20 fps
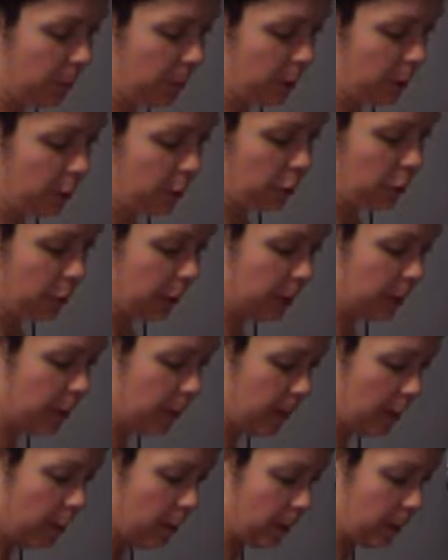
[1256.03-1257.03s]
enjoy them. I
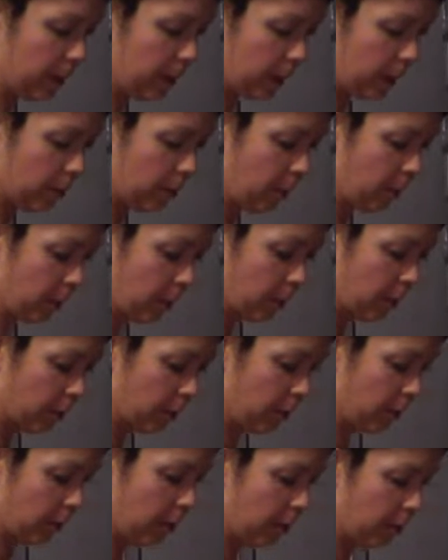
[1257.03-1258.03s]
hope that they bring you
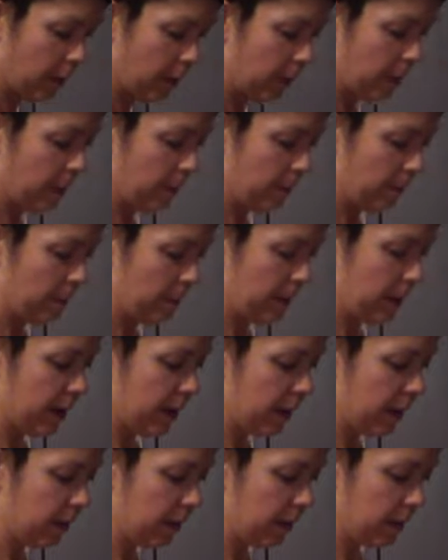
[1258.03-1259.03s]

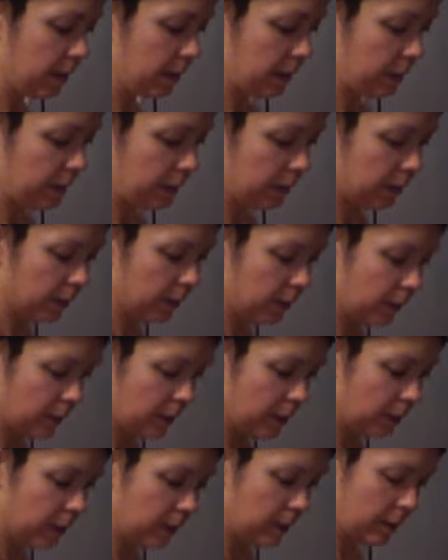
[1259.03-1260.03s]
peace,
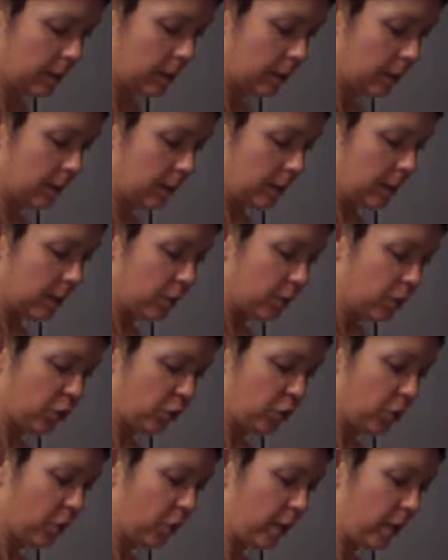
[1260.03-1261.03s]

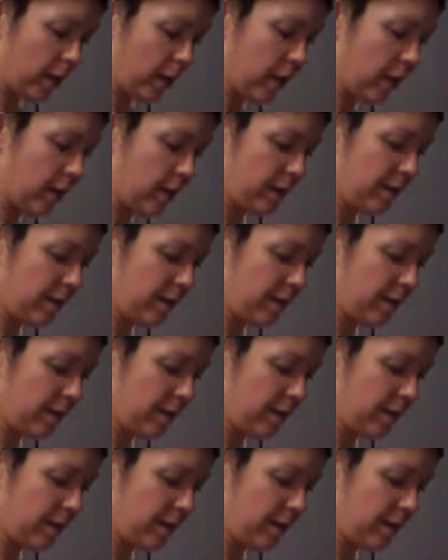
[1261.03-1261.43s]
joy,